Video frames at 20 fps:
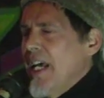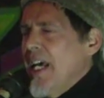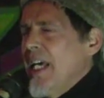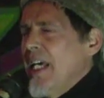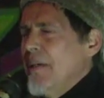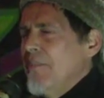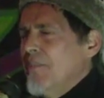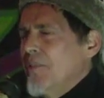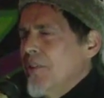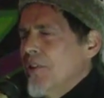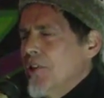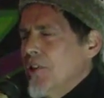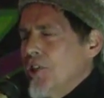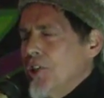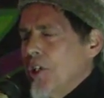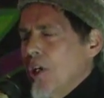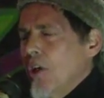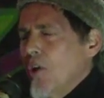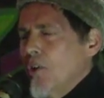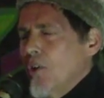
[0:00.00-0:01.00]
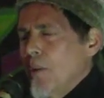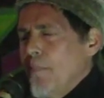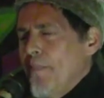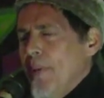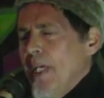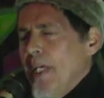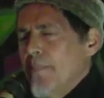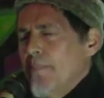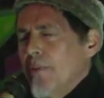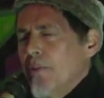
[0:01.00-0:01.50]
came to show
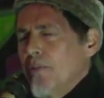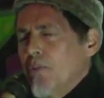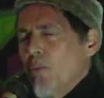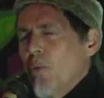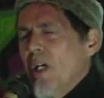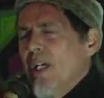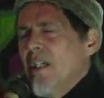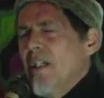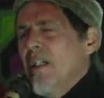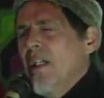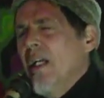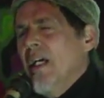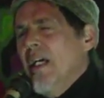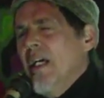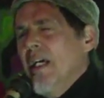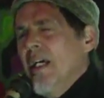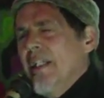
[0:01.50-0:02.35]
the people's will.